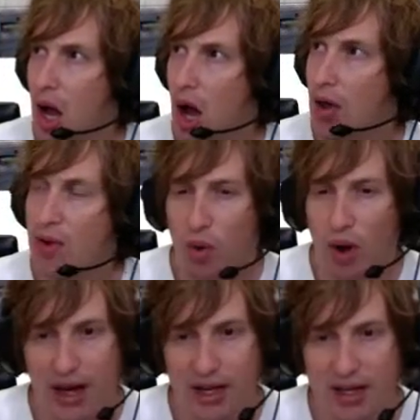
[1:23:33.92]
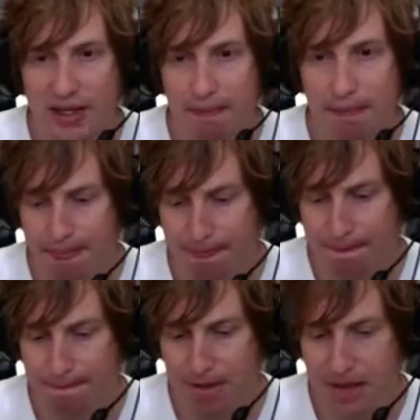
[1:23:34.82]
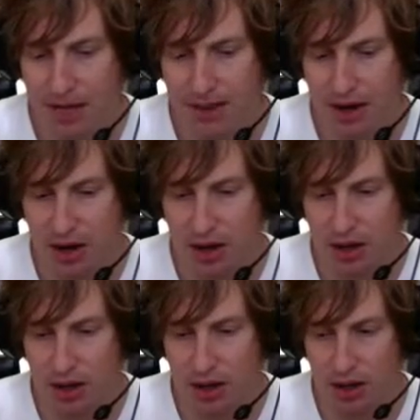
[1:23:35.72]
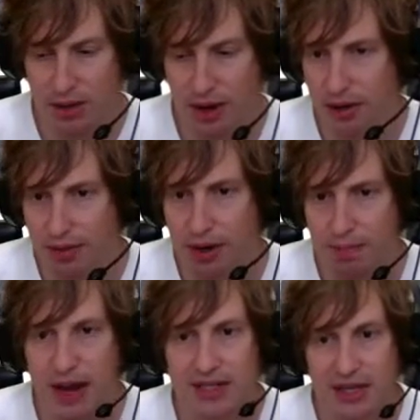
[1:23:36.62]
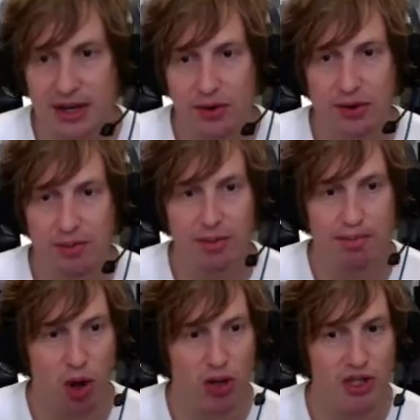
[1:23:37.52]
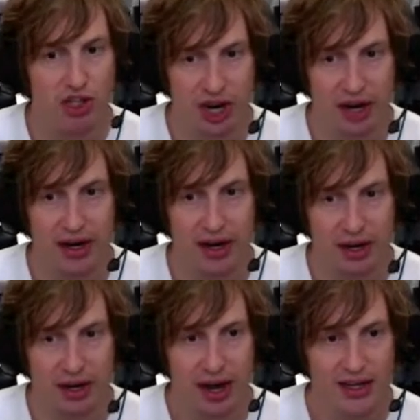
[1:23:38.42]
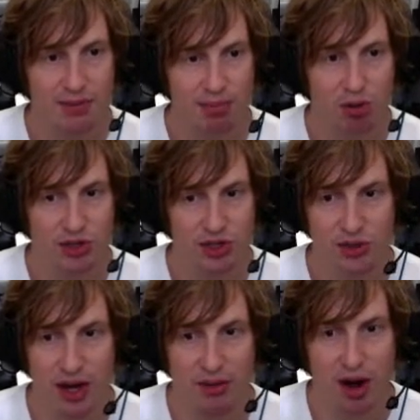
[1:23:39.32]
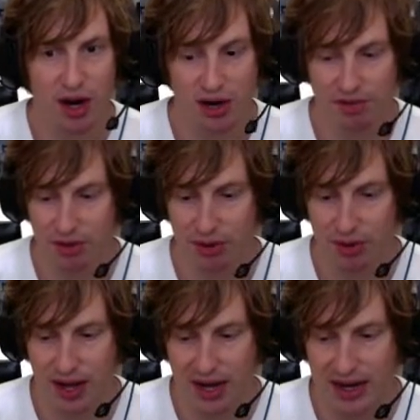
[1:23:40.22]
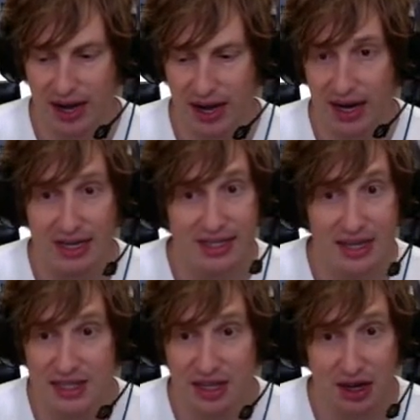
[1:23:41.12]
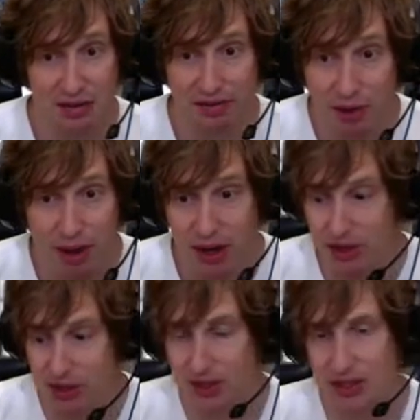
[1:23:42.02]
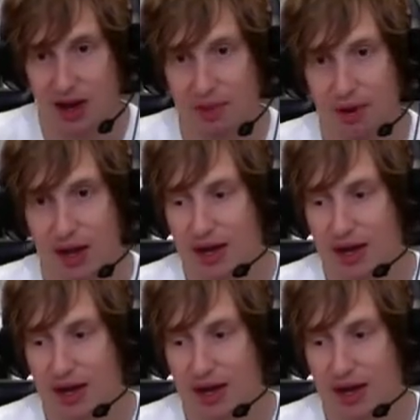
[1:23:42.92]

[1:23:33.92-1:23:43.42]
otherwise, they're basically going to be a ball and chain as opposed to like rocket fuel. And I say this to young filmmakers all the time,